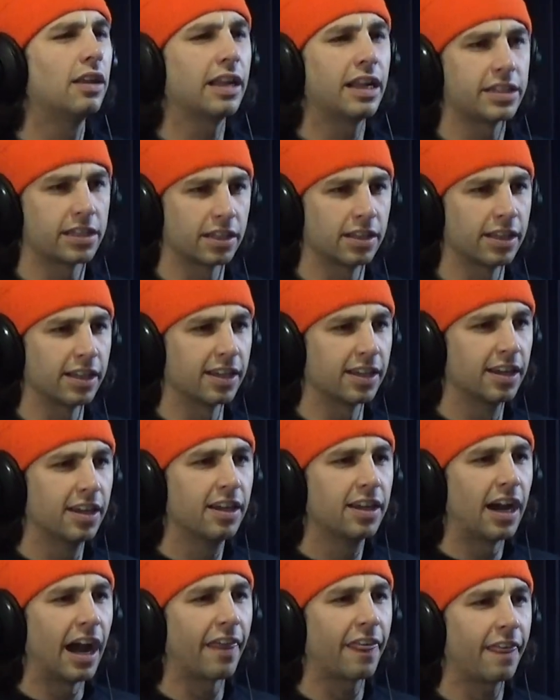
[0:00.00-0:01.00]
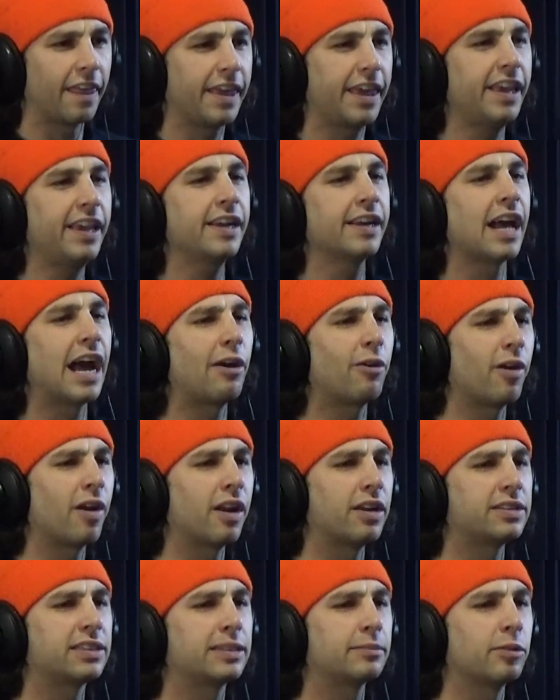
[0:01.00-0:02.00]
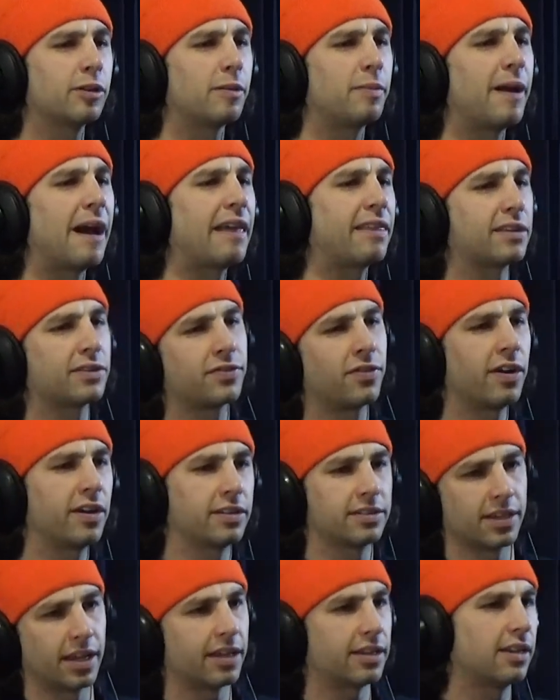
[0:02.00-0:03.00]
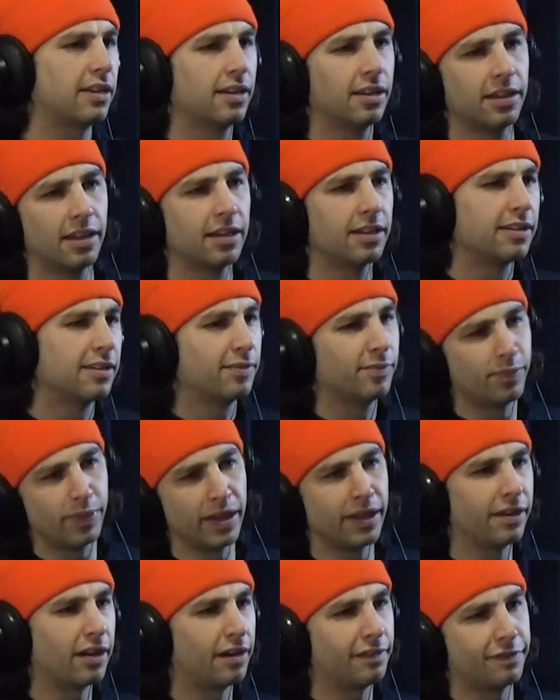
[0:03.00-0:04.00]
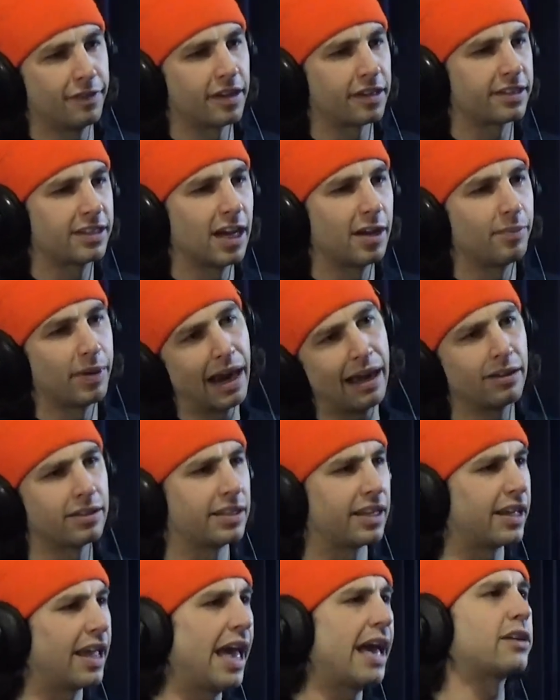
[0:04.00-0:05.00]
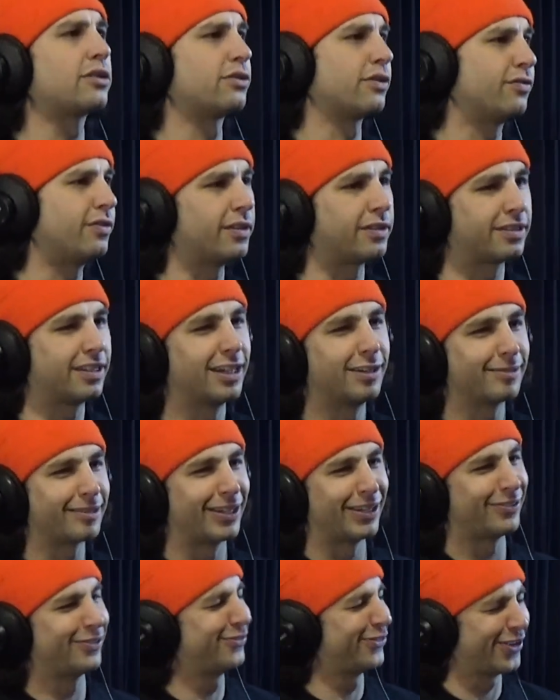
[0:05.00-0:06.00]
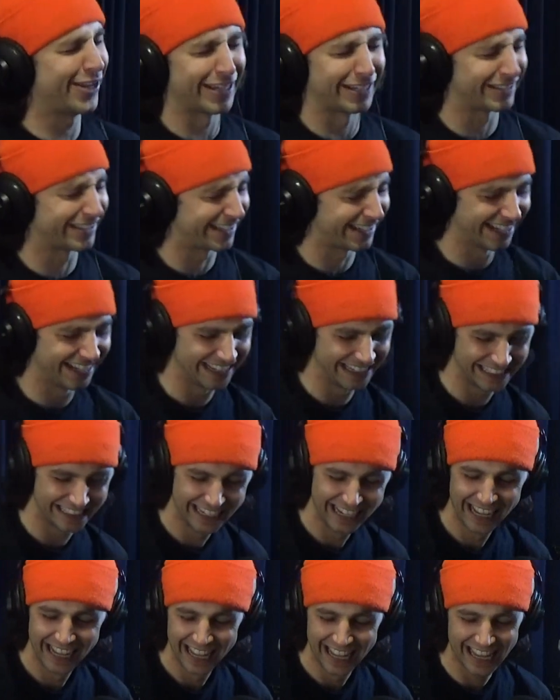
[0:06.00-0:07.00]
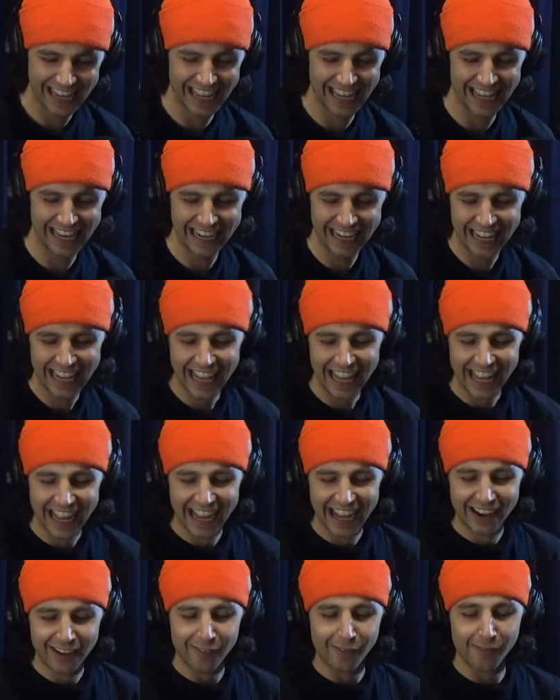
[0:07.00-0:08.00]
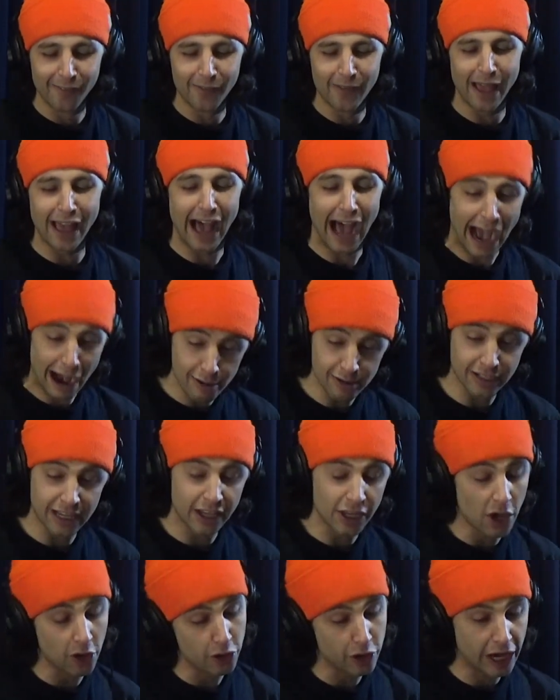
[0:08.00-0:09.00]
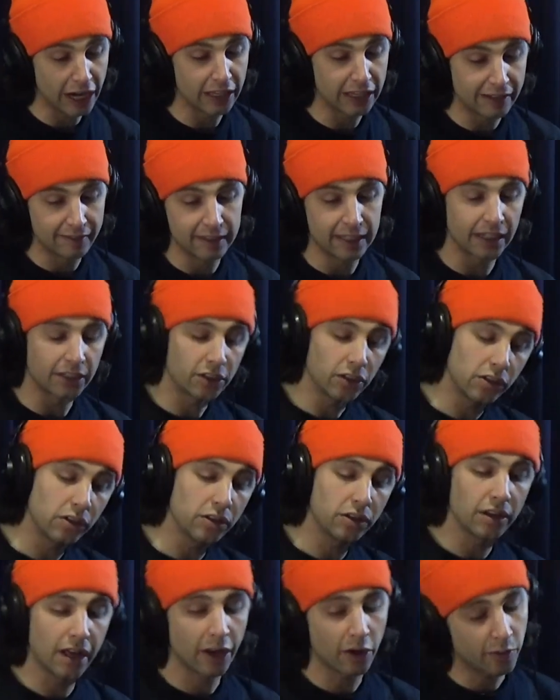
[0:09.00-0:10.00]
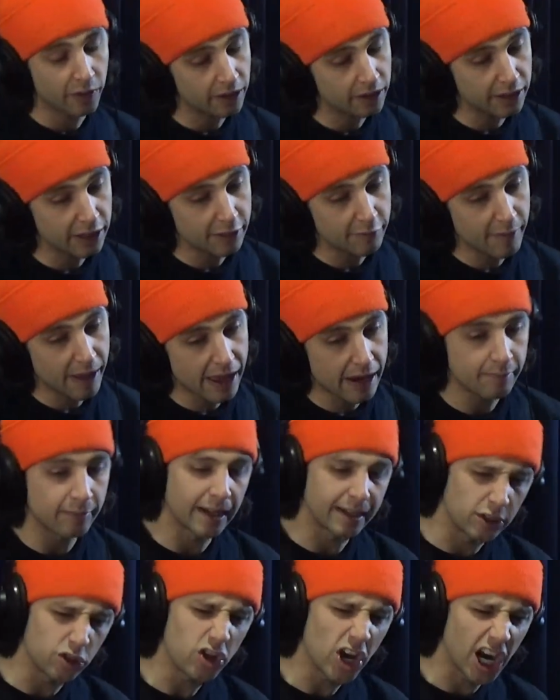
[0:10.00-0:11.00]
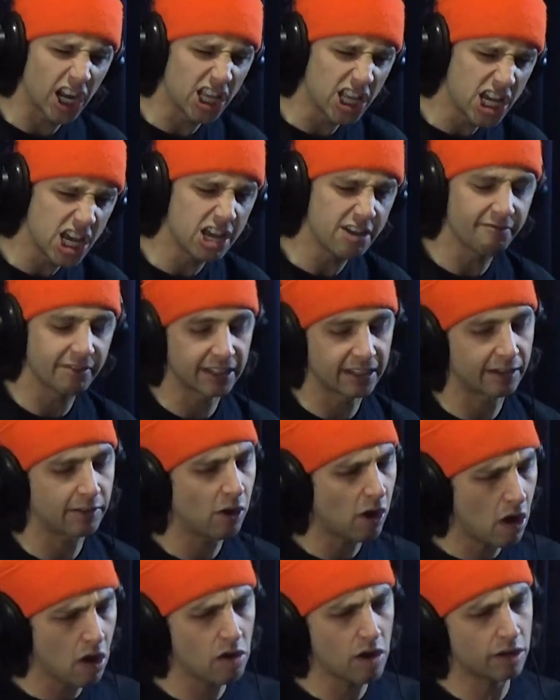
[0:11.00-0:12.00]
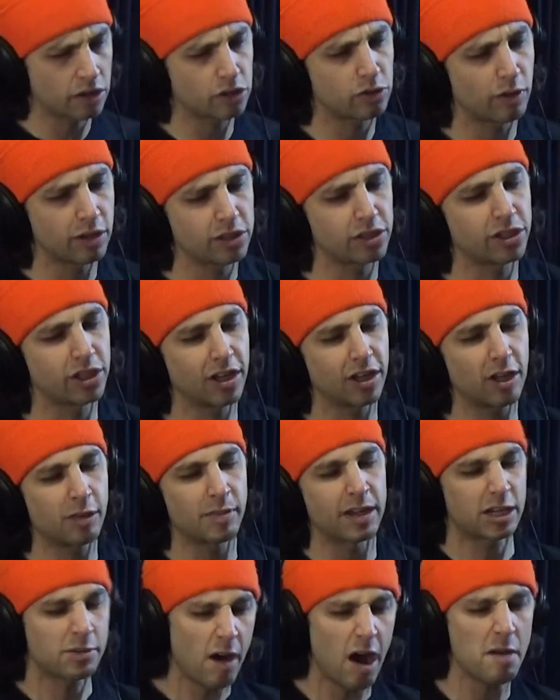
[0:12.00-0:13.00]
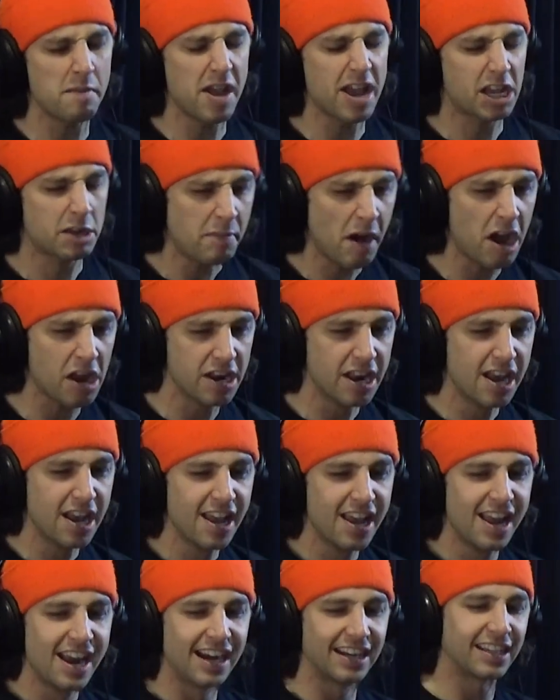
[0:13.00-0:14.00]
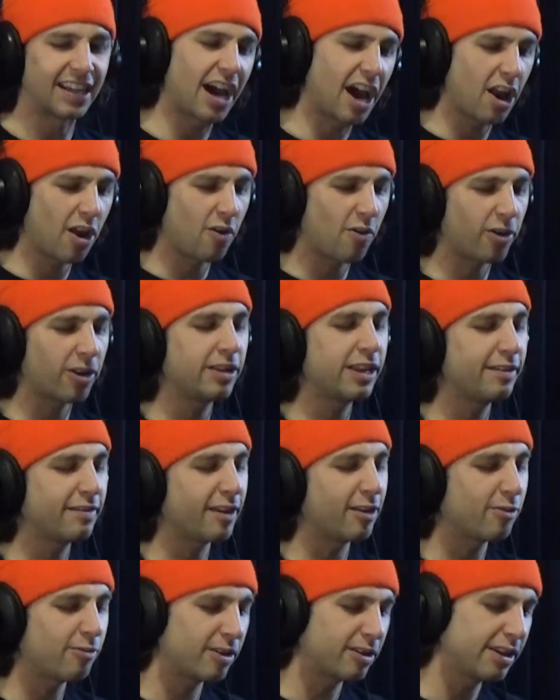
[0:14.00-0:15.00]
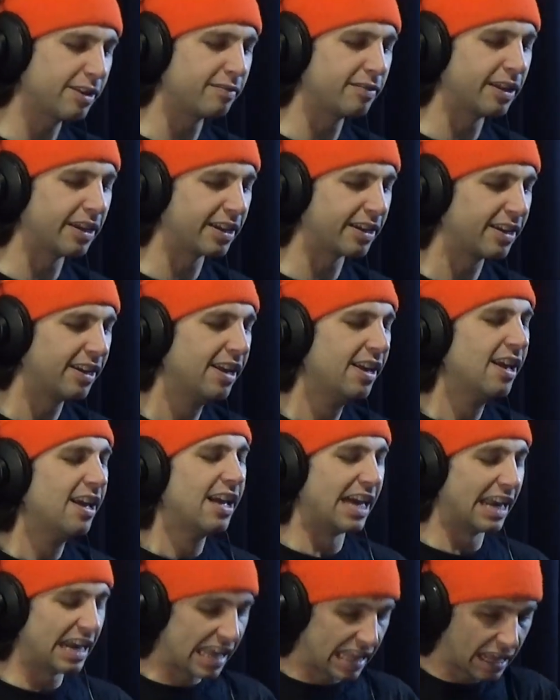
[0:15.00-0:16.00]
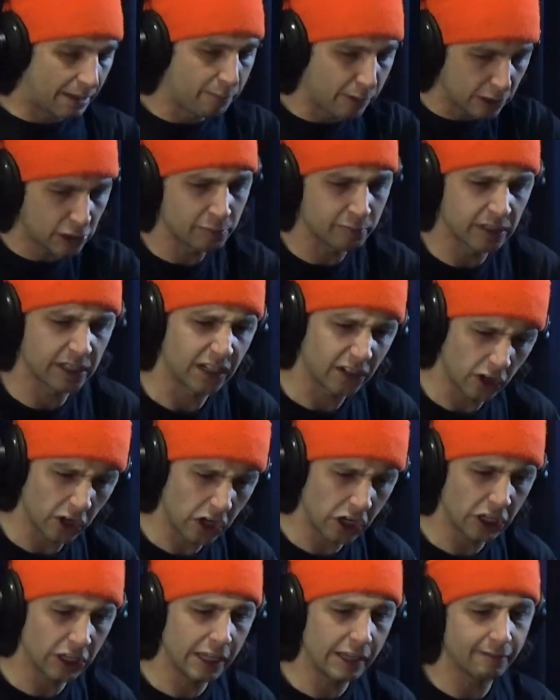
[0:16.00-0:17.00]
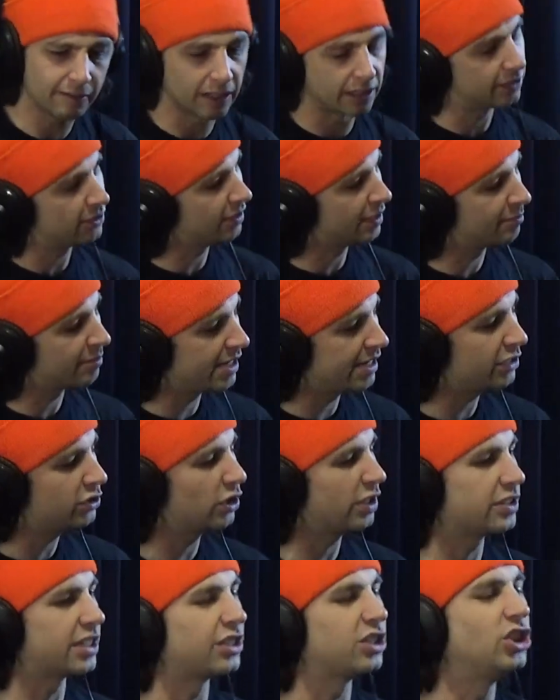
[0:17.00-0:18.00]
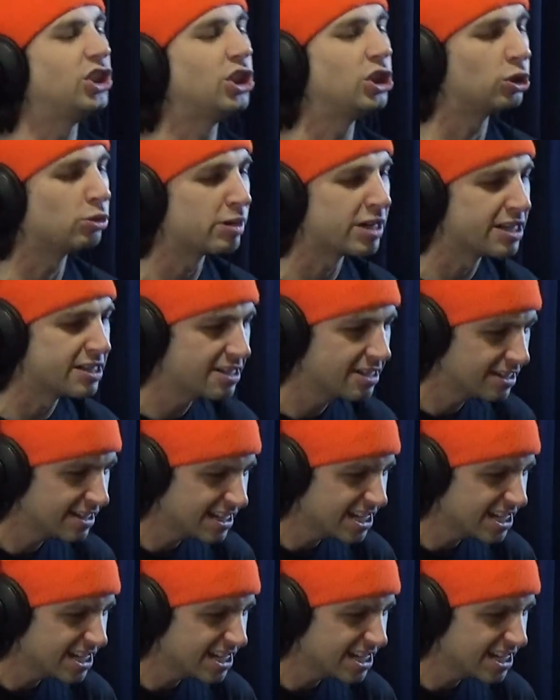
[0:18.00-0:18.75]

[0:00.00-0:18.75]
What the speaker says: line. Allegedly. He and I were on a similar path as far as like being all fucked up, but I was like extra fucked up just cause. And I was like, yo, you gotta leave. He's like, dude, I don't wanna leave, man. I'm like, you gotta leave. And he's like, oh, I just wanna chill. I'm like, come on, man, come on. And he's like, I don't wanna leave. Like, and I like pushed him. I was like, you're gonna leave. He's like, dude, I'm gonna hit you. I was like, do it.